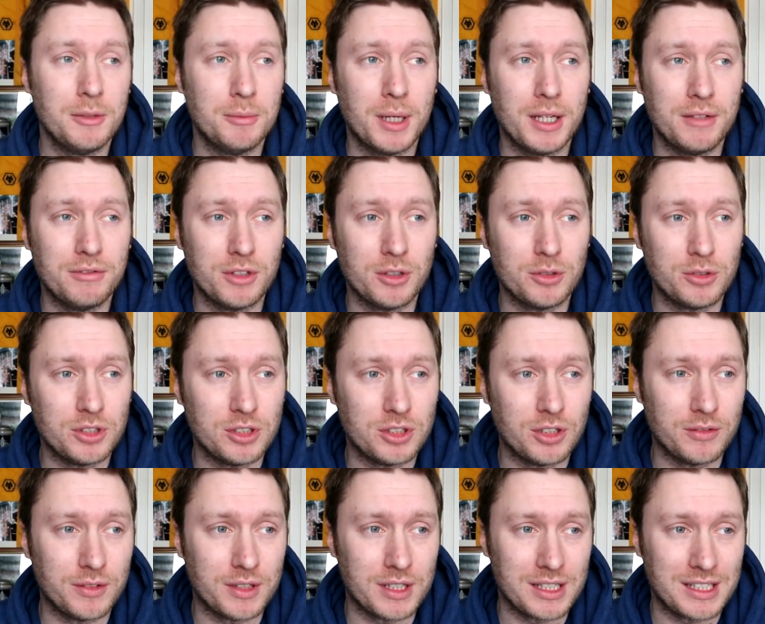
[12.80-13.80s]
you may have
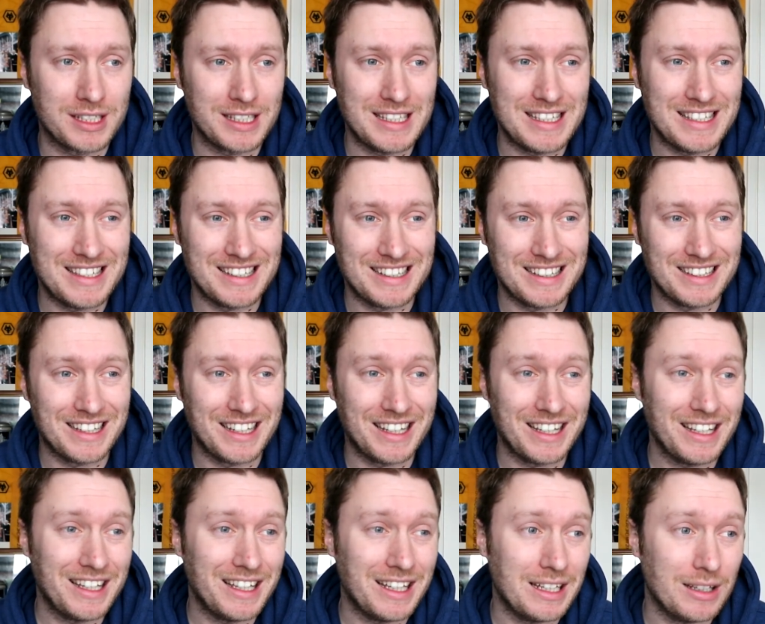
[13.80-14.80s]
noticed over the season
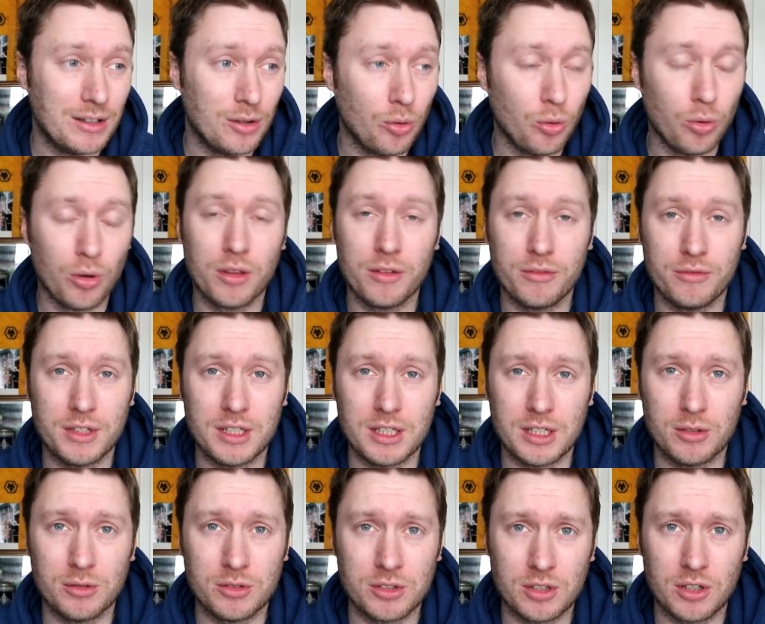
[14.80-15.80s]
that in all of the
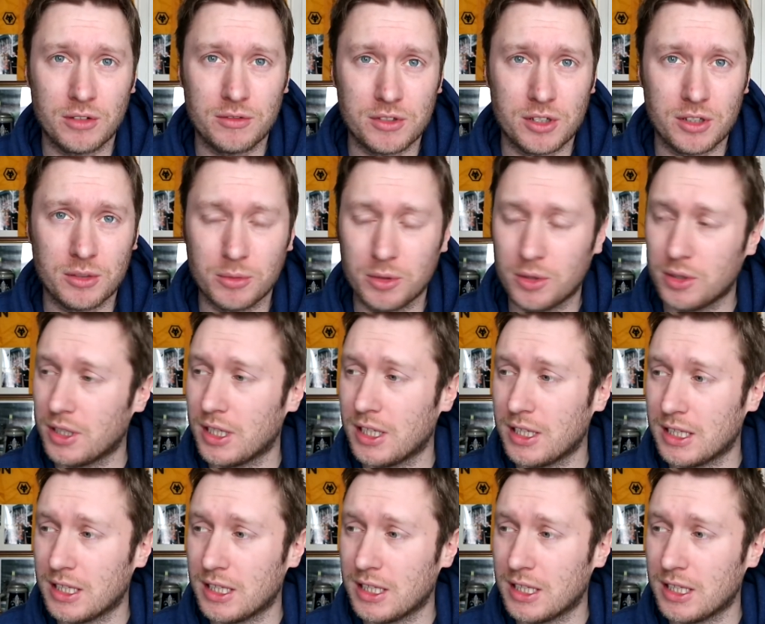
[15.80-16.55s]
videos that I've done,